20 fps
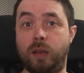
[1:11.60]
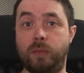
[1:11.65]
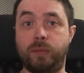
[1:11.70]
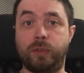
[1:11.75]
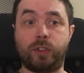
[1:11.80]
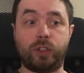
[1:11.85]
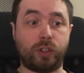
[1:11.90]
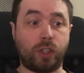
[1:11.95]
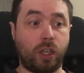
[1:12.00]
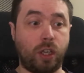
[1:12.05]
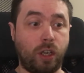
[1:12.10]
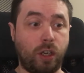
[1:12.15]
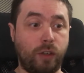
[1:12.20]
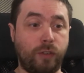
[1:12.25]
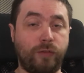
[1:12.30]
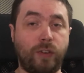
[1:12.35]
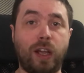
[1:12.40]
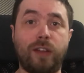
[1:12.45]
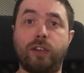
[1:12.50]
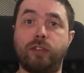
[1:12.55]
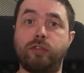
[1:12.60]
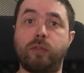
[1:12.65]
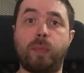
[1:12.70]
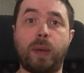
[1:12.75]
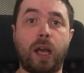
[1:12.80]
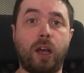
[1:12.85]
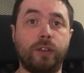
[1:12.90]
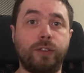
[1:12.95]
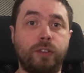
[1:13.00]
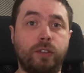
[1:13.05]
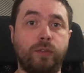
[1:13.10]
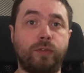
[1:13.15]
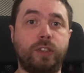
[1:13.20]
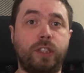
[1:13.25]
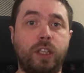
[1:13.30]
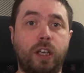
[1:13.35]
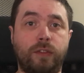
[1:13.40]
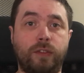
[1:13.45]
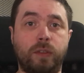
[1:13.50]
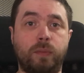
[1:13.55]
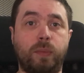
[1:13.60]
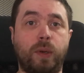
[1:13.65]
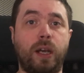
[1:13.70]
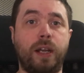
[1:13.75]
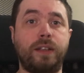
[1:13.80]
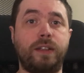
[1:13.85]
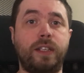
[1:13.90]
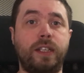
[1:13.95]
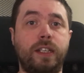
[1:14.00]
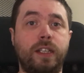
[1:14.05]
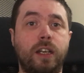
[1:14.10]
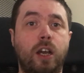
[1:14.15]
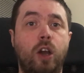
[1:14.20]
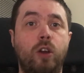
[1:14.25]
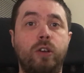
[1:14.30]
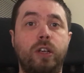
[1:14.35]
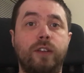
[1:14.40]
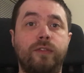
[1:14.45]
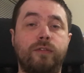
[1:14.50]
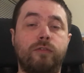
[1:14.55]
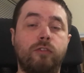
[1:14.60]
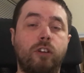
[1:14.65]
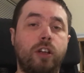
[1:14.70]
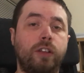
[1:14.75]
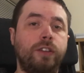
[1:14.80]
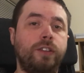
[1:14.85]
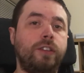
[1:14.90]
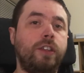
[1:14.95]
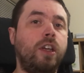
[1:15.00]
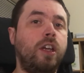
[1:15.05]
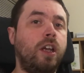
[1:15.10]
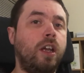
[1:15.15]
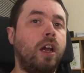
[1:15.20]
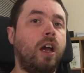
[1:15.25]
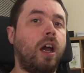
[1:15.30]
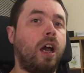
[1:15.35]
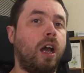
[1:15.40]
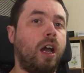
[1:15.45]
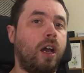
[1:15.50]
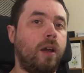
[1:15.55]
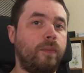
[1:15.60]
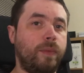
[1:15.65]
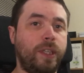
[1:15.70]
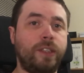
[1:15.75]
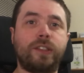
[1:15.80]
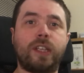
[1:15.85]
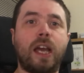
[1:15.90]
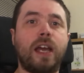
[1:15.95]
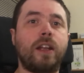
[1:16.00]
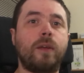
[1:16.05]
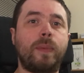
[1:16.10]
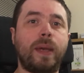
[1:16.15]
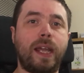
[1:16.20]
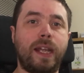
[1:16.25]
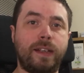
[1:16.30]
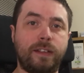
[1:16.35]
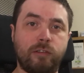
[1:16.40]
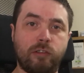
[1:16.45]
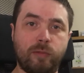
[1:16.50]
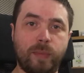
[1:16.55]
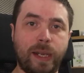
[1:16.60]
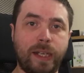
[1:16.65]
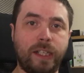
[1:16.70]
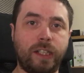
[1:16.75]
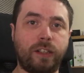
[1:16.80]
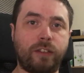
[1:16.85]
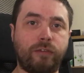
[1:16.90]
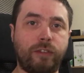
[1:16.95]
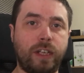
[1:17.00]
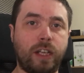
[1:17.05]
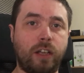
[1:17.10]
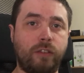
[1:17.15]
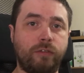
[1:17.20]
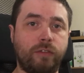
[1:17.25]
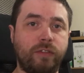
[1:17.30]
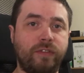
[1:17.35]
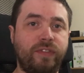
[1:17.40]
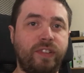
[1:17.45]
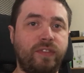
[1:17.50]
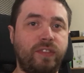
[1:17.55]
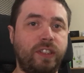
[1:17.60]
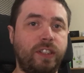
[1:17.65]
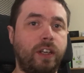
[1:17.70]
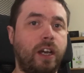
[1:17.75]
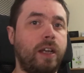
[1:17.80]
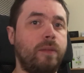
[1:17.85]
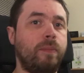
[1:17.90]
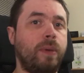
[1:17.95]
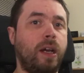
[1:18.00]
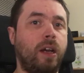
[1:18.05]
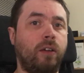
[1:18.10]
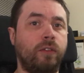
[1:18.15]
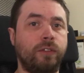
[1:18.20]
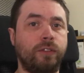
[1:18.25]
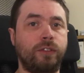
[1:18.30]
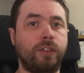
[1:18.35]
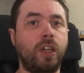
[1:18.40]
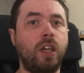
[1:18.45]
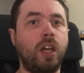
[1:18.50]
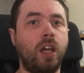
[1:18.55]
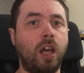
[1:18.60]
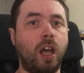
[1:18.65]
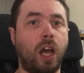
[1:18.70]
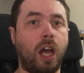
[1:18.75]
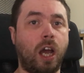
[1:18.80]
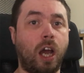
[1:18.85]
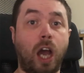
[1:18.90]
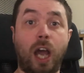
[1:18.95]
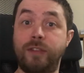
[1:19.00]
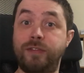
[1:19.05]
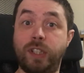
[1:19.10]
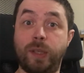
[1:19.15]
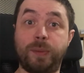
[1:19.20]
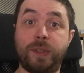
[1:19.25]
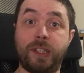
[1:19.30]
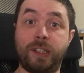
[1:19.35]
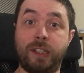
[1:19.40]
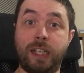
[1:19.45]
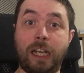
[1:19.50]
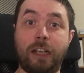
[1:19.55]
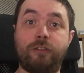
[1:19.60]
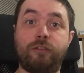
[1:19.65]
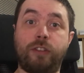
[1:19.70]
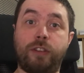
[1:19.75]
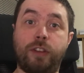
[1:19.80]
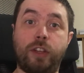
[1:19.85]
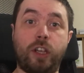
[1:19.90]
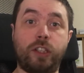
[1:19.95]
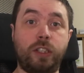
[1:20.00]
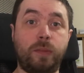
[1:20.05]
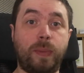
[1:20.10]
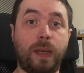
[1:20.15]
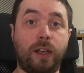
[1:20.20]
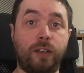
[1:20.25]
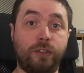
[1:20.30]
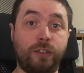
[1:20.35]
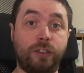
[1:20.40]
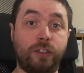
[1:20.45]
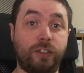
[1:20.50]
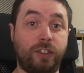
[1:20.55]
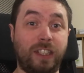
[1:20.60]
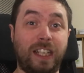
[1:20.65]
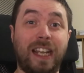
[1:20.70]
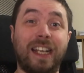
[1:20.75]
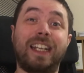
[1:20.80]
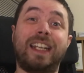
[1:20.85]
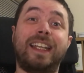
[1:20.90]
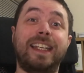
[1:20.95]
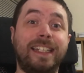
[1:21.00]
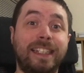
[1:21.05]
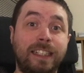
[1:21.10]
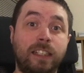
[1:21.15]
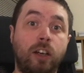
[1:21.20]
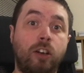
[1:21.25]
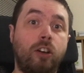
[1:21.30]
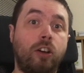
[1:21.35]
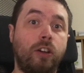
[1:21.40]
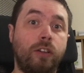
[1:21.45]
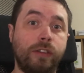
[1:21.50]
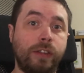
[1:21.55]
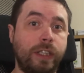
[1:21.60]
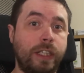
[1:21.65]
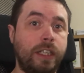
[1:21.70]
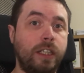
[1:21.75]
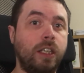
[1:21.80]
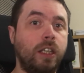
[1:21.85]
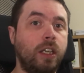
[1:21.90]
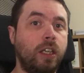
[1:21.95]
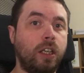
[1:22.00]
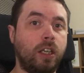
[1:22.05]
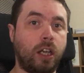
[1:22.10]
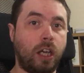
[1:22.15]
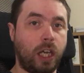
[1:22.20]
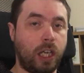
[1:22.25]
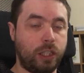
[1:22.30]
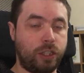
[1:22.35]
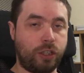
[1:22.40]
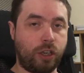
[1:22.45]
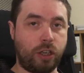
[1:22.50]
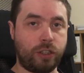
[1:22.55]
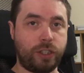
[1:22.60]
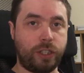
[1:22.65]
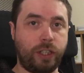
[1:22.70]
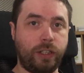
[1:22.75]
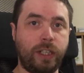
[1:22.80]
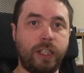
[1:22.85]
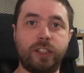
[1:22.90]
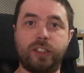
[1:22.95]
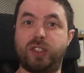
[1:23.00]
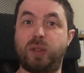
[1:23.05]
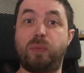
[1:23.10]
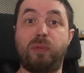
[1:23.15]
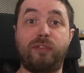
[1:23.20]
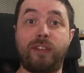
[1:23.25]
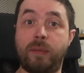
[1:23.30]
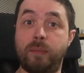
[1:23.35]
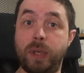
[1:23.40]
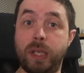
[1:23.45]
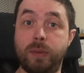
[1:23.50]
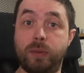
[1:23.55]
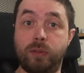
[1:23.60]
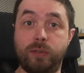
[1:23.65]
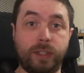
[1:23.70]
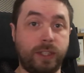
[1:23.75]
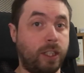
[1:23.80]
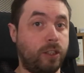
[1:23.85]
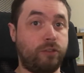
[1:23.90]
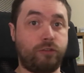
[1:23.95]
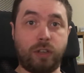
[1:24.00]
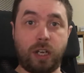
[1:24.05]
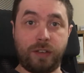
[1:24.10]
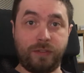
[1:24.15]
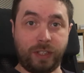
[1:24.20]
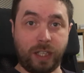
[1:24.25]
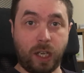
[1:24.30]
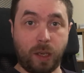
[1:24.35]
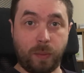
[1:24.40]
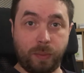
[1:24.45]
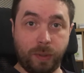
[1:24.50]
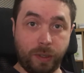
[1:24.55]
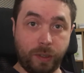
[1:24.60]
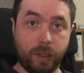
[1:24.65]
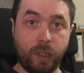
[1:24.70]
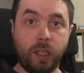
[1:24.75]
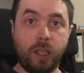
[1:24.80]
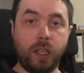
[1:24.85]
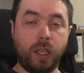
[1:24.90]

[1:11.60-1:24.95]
£500 is obviously covered by the OLEV grant. Nissan are paying the remaining £359. I've chipped in an extra £30 just to get a key lock on the charging unit, just to prevent people, driving up and